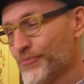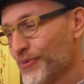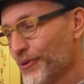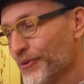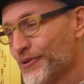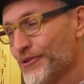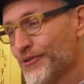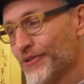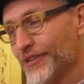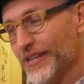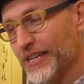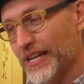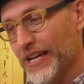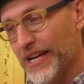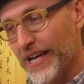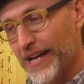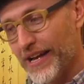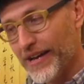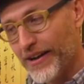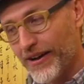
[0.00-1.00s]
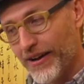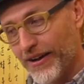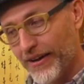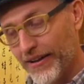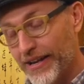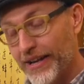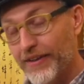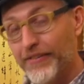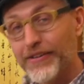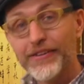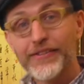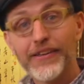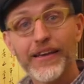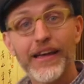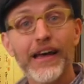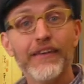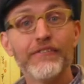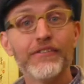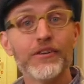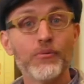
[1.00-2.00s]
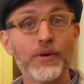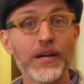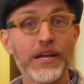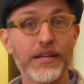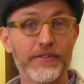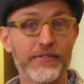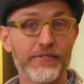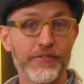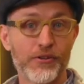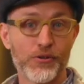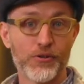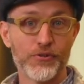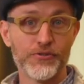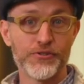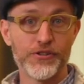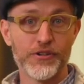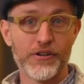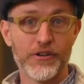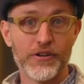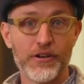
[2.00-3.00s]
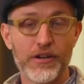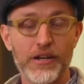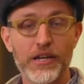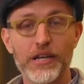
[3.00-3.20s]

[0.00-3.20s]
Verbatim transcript: poetry uh, carries a heavy weight for culture.